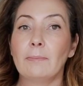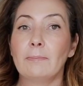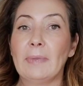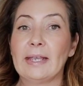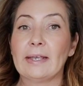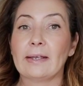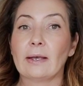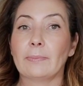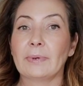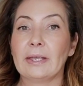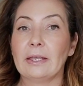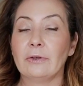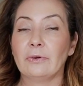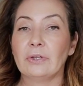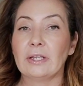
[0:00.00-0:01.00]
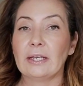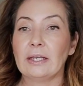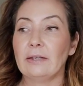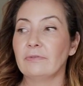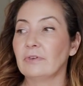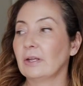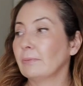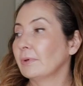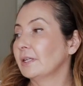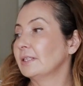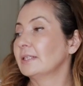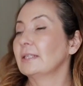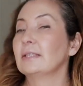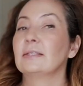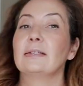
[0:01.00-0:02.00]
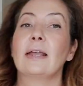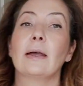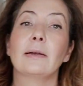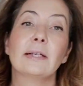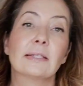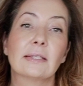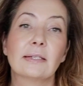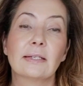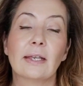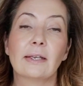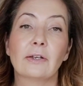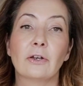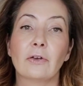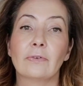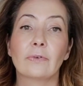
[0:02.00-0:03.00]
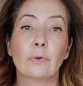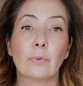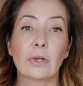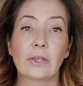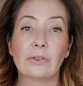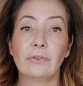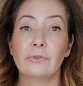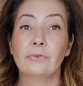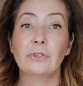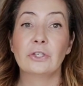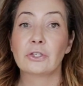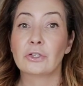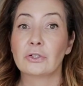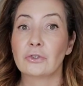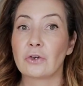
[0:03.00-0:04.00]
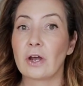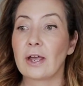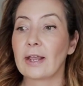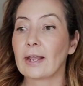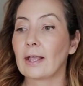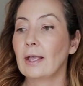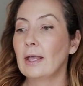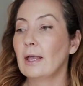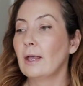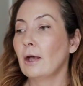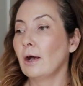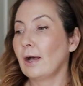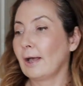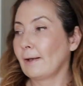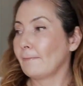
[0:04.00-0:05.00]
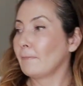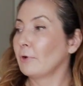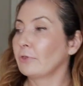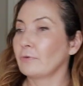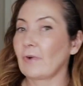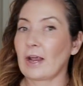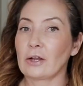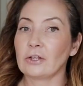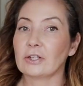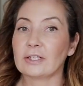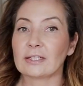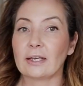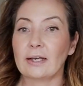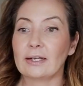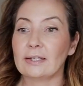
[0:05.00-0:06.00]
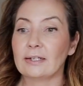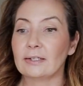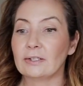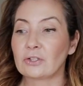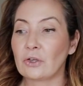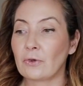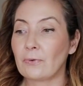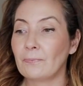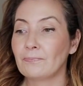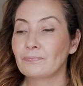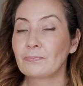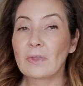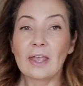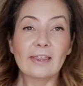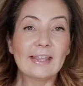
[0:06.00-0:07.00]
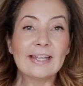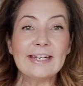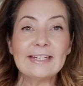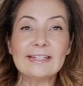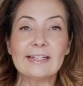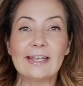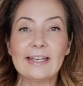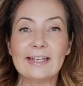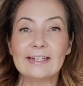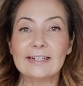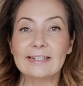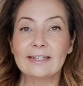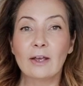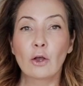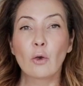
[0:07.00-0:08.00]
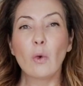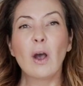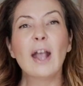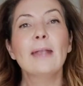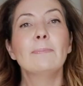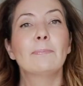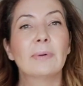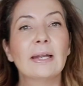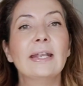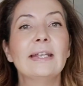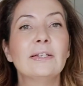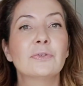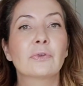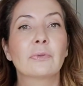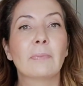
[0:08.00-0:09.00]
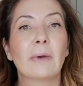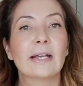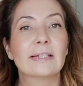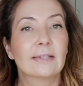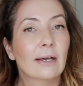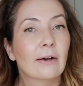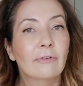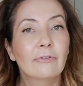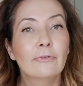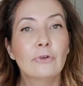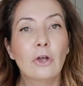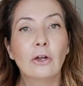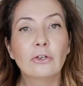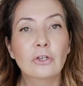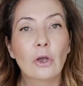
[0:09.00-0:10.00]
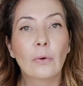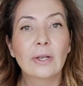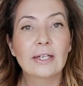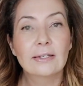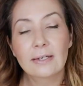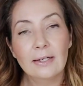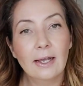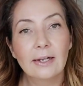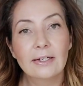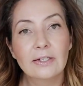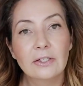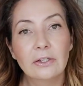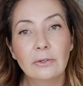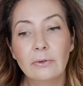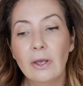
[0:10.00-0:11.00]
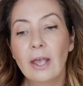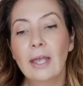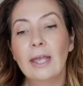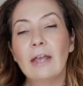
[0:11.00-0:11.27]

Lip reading: make a cuppa here in the evening because this now isn't taken over with dishes drying on the rack on the side. So that is it. Quite pleased with myself, not going to lie to you.